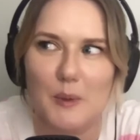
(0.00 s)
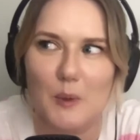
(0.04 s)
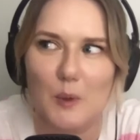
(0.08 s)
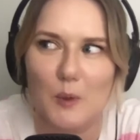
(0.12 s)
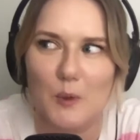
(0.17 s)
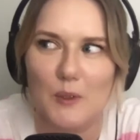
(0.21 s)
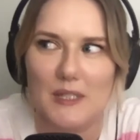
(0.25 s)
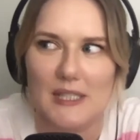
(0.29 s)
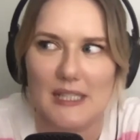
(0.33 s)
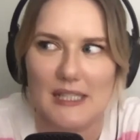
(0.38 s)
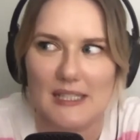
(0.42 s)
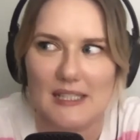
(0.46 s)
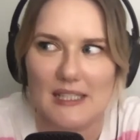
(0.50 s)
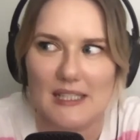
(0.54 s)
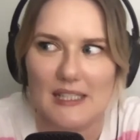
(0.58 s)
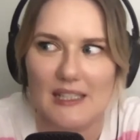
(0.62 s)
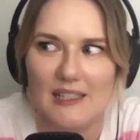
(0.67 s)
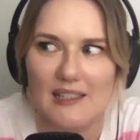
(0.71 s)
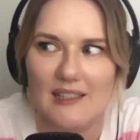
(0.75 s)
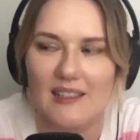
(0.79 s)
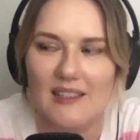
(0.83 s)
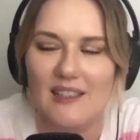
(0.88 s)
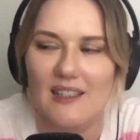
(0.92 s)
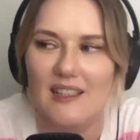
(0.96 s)

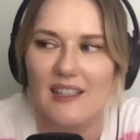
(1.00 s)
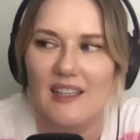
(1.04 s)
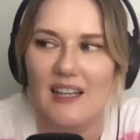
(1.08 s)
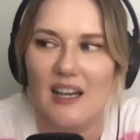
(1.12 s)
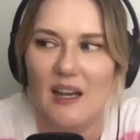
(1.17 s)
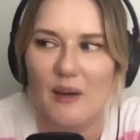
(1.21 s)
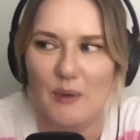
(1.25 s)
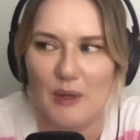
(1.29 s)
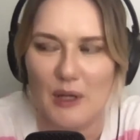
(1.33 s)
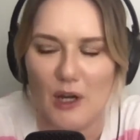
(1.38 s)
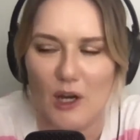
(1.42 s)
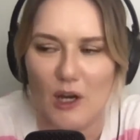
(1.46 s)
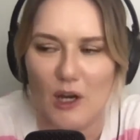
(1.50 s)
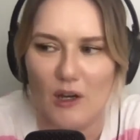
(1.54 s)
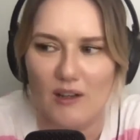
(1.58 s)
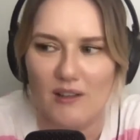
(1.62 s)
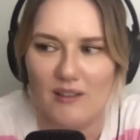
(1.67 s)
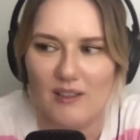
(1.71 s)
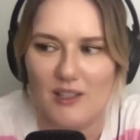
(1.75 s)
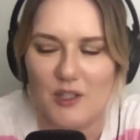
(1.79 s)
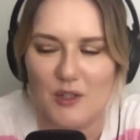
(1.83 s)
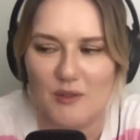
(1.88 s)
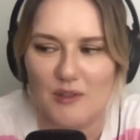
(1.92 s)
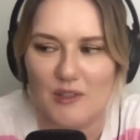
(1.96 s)
16 and we got our
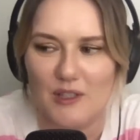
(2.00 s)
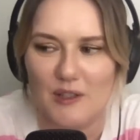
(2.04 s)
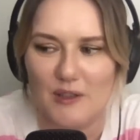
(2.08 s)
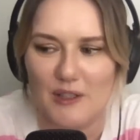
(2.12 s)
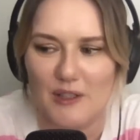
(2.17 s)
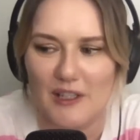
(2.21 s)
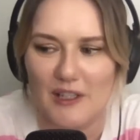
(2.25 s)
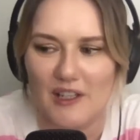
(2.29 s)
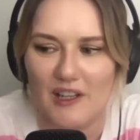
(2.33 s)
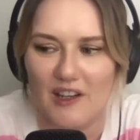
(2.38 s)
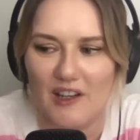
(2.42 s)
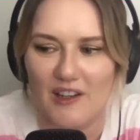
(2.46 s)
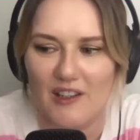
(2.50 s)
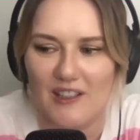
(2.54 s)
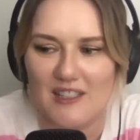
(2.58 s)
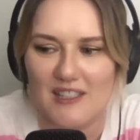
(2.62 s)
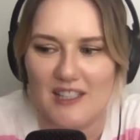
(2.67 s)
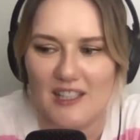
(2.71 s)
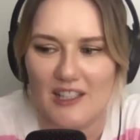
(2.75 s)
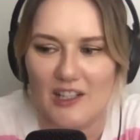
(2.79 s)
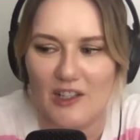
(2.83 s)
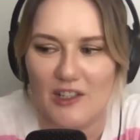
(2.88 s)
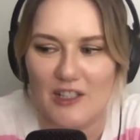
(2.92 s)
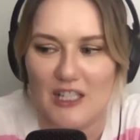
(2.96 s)
student union cards,
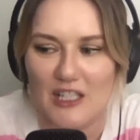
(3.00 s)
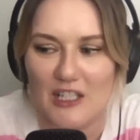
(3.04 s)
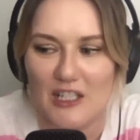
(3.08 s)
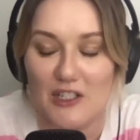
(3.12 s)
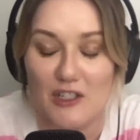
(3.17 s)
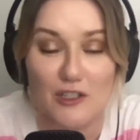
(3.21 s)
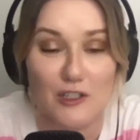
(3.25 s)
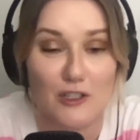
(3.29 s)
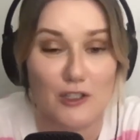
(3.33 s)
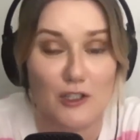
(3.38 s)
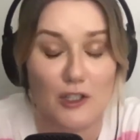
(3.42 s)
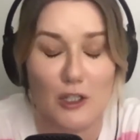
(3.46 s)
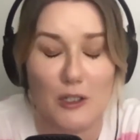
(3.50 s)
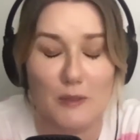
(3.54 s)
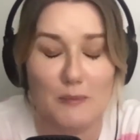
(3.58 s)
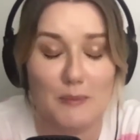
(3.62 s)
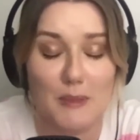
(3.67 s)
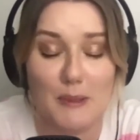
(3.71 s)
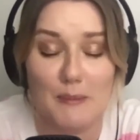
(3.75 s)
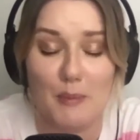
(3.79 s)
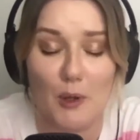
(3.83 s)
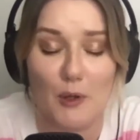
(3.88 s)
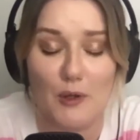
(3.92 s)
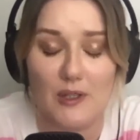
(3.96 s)
and our teacher just couldn't
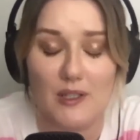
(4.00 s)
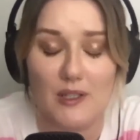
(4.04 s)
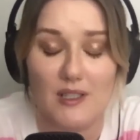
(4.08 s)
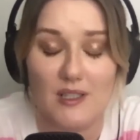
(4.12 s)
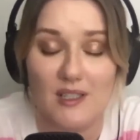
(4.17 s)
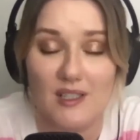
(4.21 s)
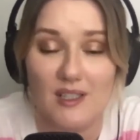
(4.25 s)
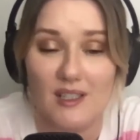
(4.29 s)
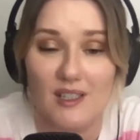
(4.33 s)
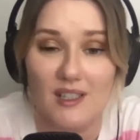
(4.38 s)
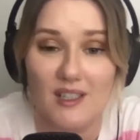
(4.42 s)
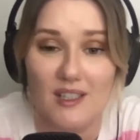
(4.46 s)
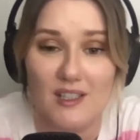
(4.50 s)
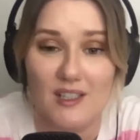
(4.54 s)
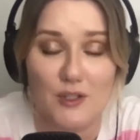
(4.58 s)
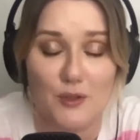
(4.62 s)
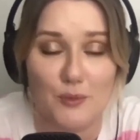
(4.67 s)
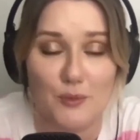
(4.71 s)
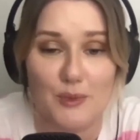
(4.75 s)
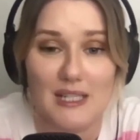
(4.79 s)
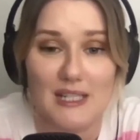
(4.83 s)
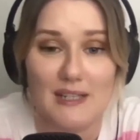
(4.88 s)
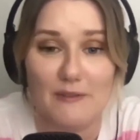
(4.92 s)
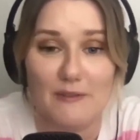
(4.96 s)
be bothered to
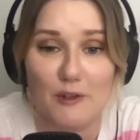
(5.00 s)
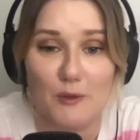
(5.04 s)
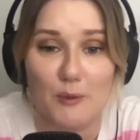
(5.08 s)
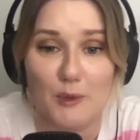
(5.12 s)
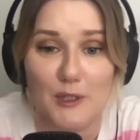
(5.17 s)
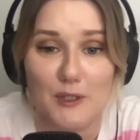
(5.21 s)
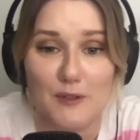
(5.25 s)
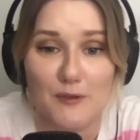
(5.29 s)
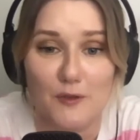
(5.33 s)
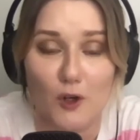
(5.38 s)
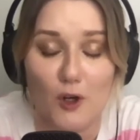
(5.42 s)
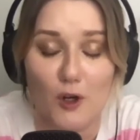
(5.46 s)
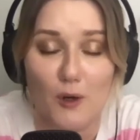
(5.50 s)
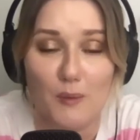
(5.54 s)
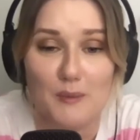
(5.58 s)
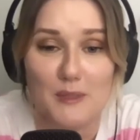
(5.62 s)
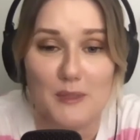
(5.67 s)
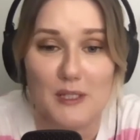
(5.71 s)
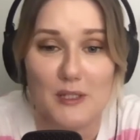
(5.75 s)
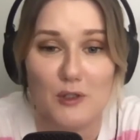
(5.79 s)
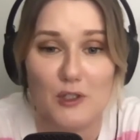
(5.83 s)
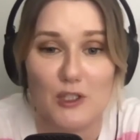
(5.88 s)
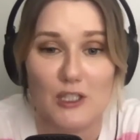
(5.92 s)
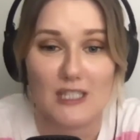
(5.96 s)
read everyone's form,
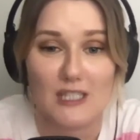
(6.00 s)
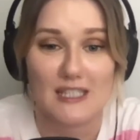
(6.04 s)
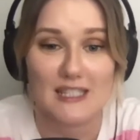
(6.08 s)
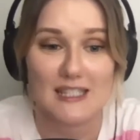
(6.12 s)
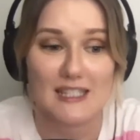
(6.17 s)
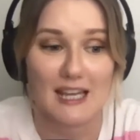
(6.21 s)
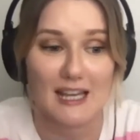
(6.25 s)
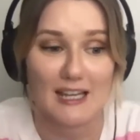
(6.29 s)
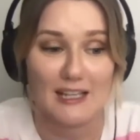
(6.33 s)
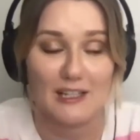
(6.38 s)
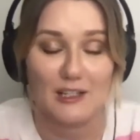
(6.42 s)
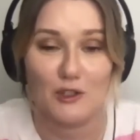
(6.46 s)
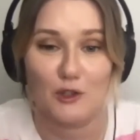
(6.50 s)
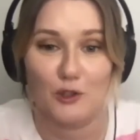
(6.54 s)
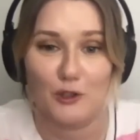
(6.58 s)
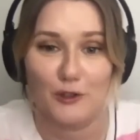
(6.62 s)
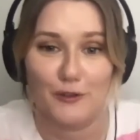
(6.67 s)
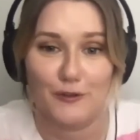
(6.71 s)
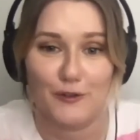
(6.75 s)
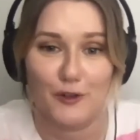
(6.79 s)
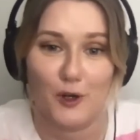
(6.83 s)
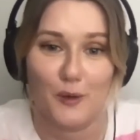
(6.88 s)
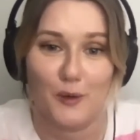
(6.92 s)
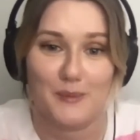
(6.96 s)
so she signed all the
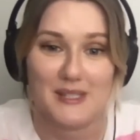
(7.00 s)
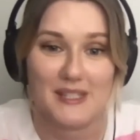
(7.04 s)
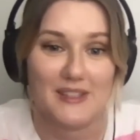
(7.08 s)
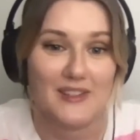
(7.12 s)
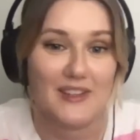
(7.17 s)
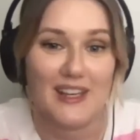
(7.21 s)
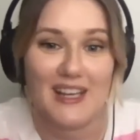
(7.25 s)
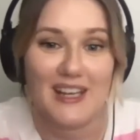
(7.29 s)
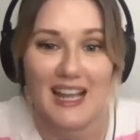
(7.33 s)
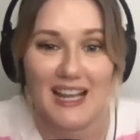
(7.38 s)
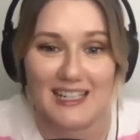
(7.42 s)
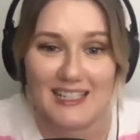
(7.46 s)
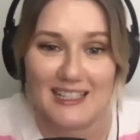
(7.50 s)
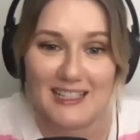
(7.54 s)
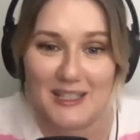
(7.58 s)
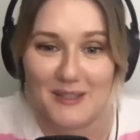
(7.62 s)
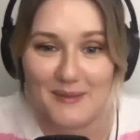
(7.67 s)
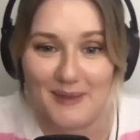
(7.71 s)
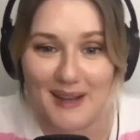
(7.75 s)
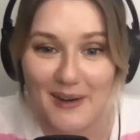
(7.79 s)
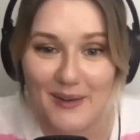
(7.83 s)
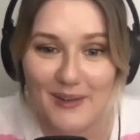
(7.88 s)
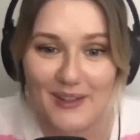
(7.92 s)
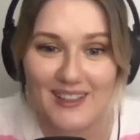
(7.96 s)
forms and then handed them
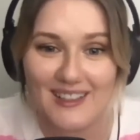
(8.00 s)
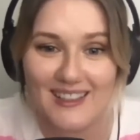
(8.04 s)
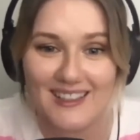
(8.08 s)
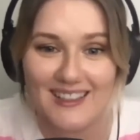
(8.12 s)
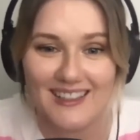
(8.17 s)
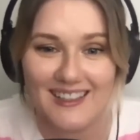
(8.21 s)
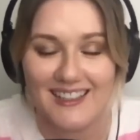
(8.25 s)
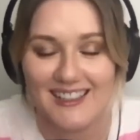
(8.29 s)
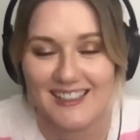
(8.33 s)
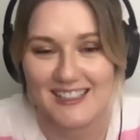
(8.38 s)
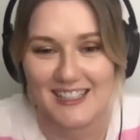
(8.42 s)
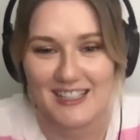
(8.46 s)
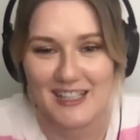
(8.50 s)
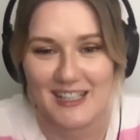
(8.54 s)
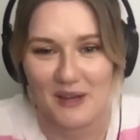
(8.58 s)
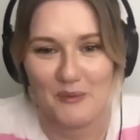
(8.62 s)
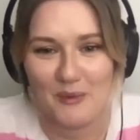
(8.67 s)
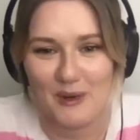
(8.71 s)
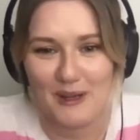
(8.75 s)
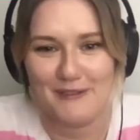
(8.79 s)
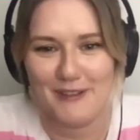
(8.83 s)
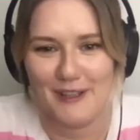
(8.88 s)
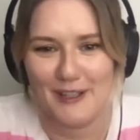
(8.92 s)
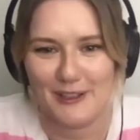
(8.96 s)
out. Right. So then
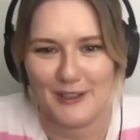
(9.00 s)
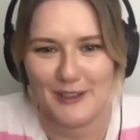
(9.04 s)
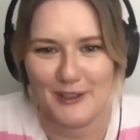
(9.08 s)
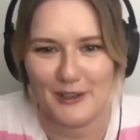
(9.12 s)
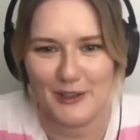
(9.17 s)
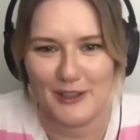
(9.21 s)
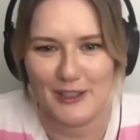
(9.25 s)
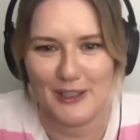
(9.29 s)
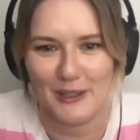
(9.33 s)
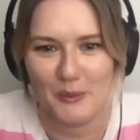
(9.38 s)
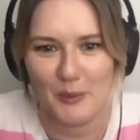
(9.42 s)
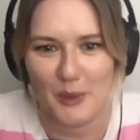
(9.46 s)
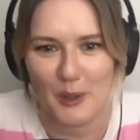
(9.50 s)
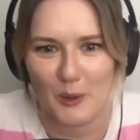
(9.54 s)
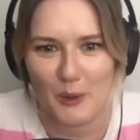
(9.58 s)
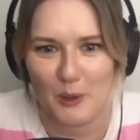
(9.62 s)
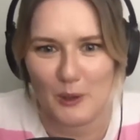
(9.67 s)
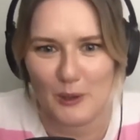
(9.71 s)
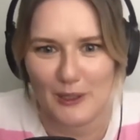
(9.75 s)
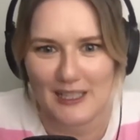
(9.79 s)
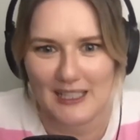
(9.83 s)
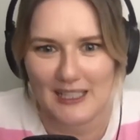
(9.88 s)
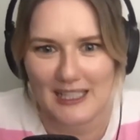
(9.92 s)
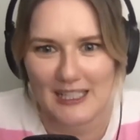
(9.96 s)
we filled it all in, and we were all
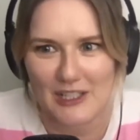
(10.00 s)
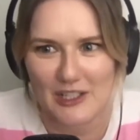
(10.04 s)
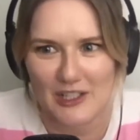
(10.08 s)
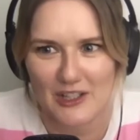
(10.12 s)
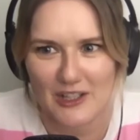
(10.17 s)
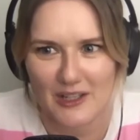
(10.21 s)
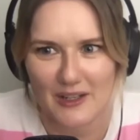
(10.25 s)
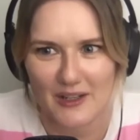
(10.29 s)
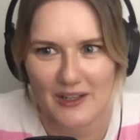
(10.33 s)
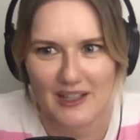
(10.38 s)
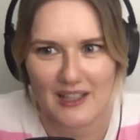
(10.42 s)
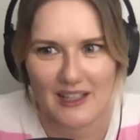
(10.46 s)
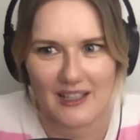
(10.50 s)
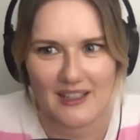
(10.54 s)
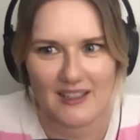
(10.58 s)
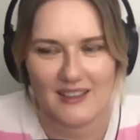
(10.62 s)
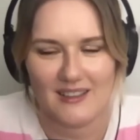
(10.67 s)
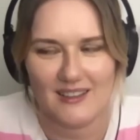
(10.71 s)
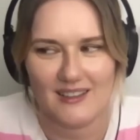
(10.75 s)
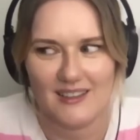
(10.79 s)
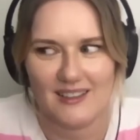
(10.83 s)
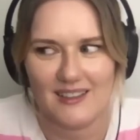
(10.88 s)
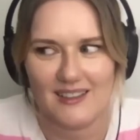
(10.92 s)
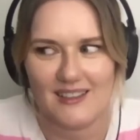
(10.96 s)
looking at each other going like,
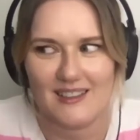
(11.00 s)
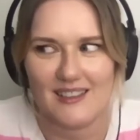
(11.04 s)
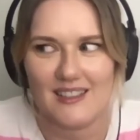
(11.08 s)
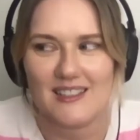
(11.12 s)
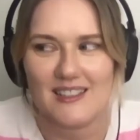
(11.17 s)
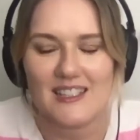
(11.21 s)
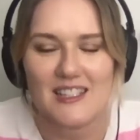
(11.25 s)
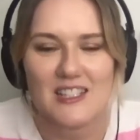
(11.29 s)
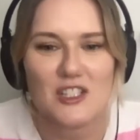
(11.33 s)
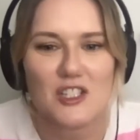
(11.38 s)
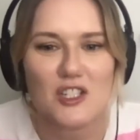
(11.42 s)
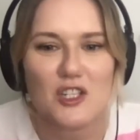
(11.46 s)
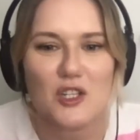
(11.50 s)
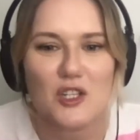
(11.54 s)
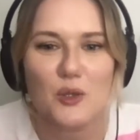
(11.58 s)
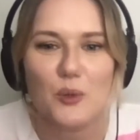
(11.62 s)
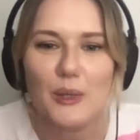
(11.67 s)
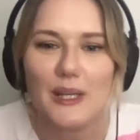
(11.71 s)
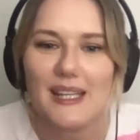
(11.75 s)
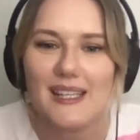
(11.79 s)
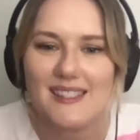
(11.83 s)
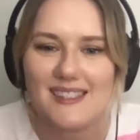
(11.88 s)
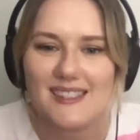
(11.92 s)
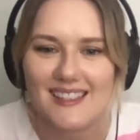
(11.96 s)
this is too
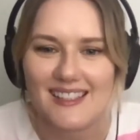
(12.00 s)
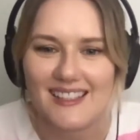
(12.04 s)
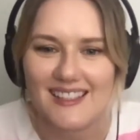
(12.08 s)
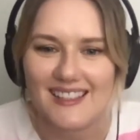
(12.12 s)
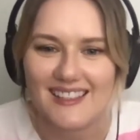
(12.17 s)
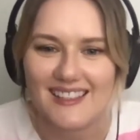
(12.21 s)
easy.